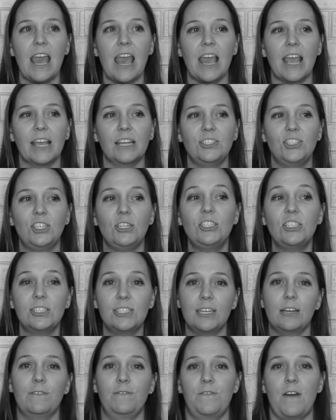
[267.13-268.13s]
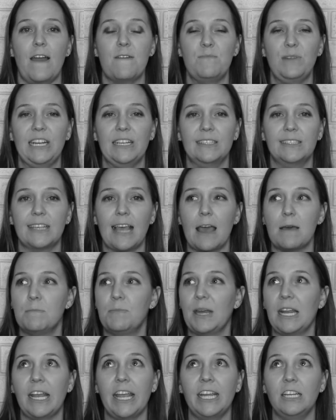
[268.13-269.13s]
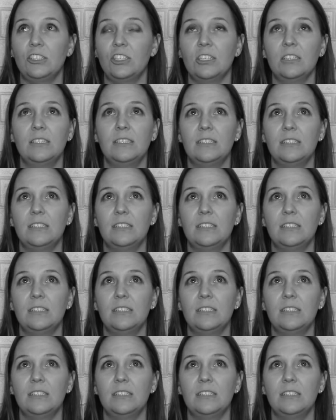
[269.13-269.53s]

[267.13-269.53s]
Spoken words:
and she just did a 5-minute set, but it